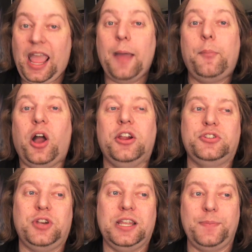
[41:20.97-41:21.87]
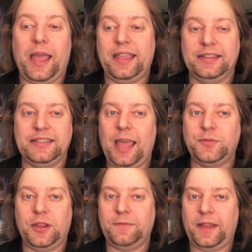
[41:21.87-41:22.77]
Empire Strikes Back is
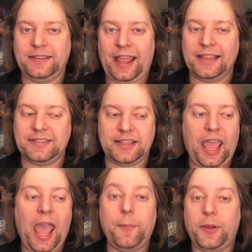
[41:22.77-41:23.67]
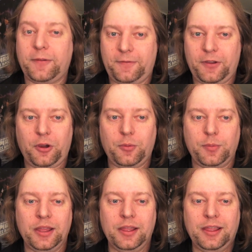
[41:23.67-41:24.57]
absolutely a fantastic, epic
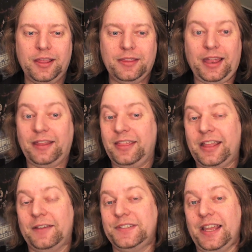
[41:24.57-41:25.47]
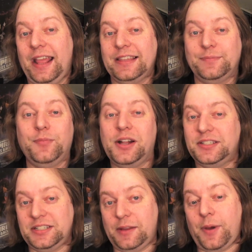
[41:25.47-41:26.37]
film that I think I've said as much
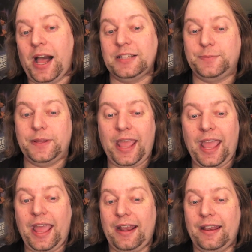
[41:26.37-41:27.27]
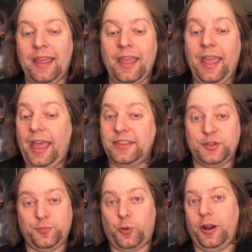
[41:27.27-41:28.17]
as I possibly can at
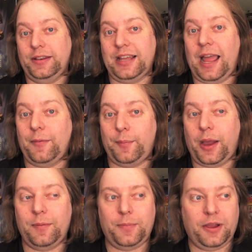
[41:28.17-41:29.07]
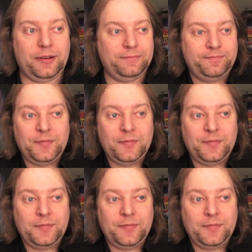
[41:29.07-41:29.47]
this point in time about, but